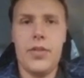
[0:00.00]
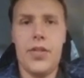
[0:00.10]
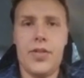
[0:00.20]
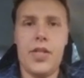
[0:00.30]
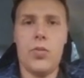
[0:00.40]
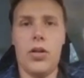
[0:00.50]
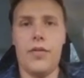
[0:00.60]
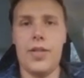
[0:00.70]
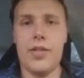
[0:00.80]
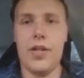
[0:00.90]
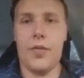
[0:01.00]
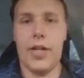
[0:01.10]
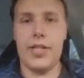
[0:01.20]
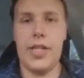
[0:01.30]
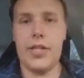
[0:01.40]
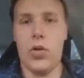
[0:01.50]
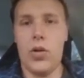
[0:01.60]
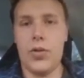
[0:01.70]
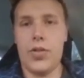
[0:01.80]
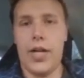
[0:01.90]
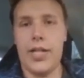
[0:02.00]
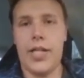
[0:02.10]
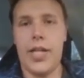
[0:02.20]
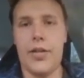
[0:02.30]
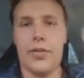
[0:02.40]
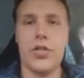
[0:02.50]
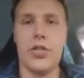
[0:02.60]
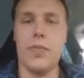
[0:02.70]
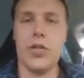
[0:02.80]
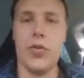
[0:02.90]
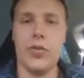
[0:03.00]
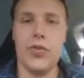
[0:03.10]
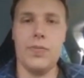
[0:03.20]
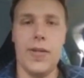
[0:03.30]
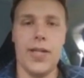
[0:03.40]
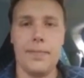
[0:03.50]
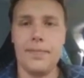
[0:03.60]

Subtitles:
can see where all of these different ideas are all tying together, like geometrically speaking.